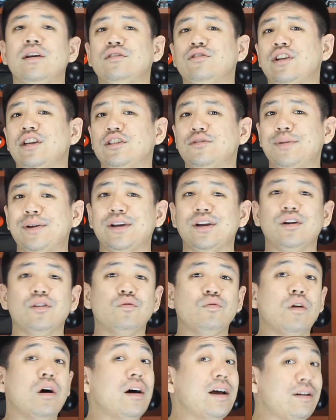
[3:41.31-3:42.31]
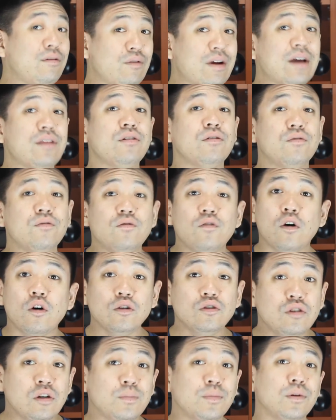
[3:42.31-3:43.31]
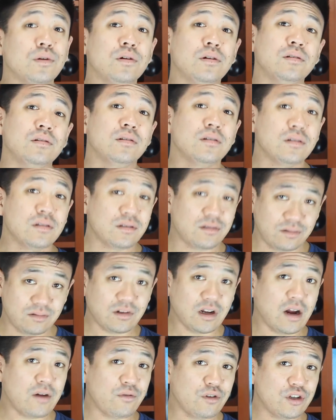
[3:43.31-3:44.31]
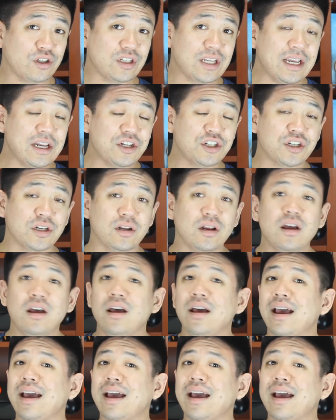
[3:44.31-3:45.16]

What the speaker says: transparent, raw, and rather vulnerable conversation.